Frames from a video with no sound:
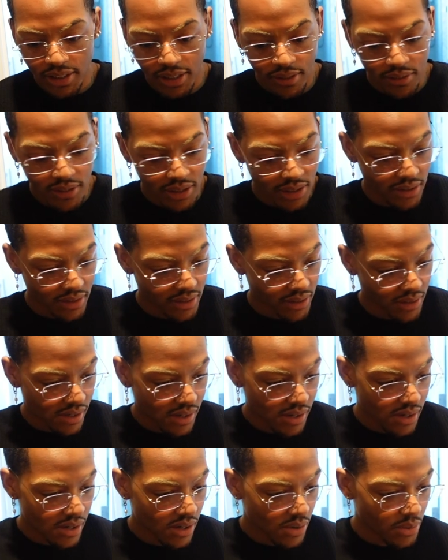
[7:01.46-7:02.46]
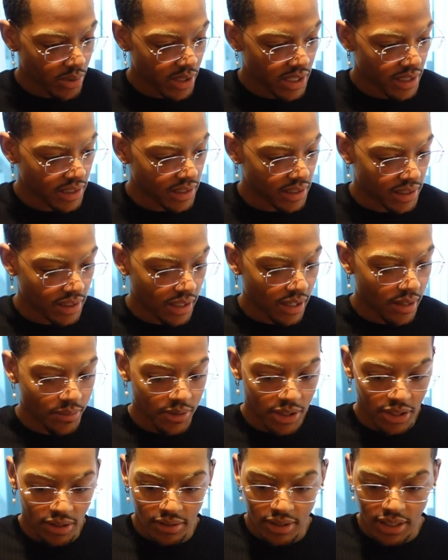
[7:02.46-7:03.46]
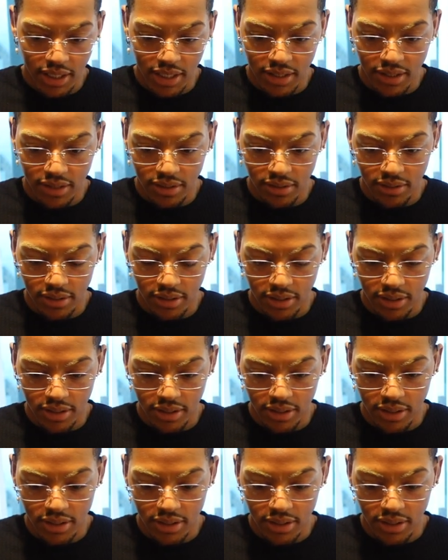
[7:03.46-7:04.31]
something, girl. Always something you gotta do, girl.